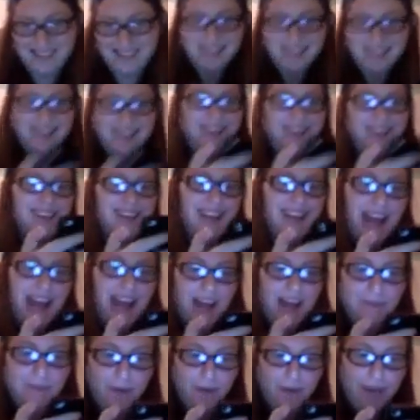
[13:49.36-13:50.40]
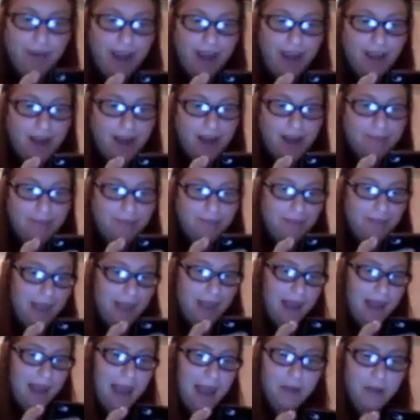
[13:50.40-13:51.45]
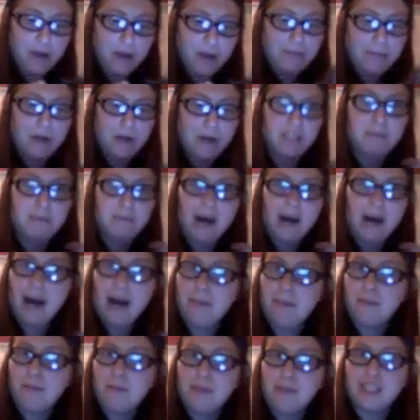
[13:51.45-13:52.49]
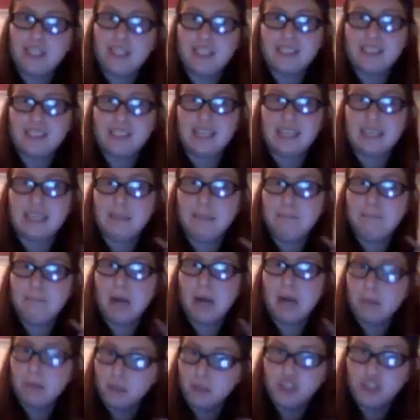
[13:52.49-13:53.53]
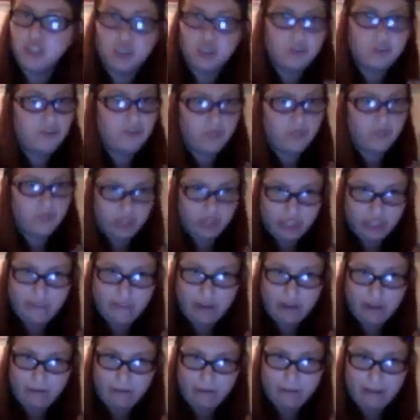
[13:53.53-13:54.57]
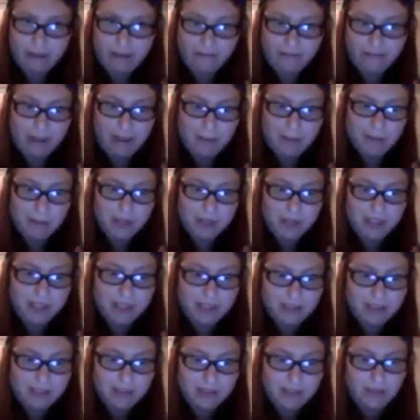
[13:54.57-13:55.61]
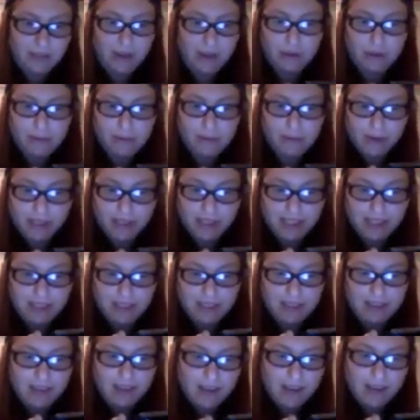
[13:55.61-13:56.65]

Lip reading: record! Okay, I got Angry Birds Pop, which is the bubble shooter version of Flappy Bird, of Angry Birds.